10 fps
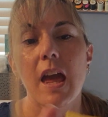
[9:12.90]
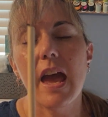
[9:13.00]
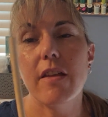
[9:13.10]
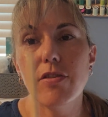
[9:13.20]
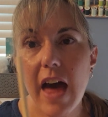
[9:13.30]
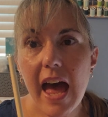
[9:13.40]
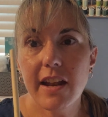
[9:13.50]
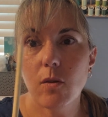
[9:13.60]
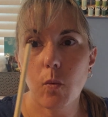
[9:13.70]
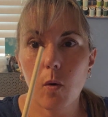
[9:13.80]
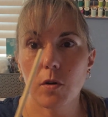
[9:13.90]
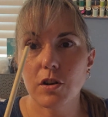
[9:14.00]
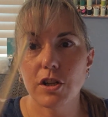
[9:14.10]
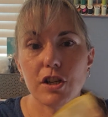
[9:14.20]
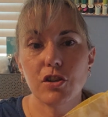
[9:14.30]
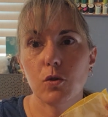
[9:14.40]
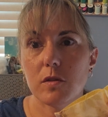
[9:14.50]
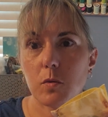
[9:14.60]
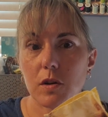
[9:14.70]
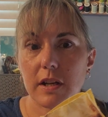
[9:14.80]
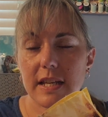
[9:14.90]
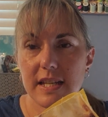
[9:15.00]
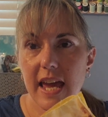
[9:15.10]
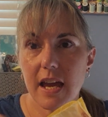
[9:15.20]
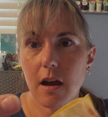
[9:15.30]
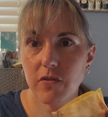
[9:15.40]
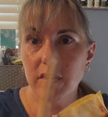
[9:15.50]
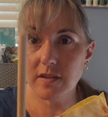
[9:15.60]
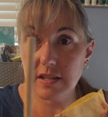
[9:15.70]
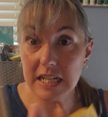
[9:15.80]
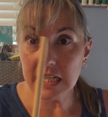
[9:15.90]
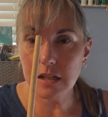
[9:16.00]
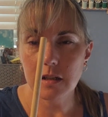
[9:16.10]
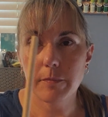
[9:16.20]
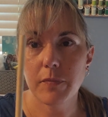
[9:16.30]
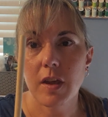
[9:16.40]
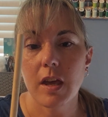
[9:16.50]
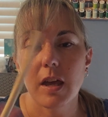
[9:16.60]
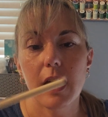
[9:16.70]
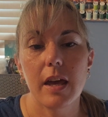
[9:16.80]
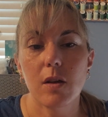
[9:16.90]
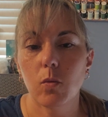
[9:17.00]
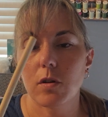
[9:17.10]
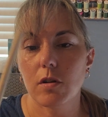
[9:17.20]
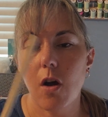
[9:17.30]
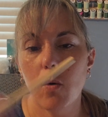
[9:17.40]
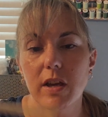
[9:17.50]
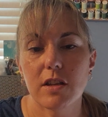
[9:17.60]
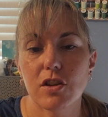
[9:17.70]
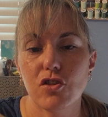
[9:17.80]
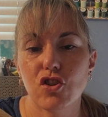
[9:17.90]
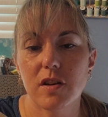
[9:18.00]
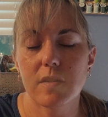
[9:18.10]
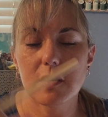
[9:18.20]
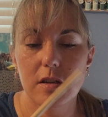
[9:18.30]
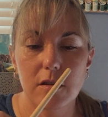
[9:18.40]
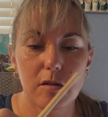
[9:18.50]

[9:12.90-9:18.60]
And then what we're going to do is we're going to take the stick and we're going to just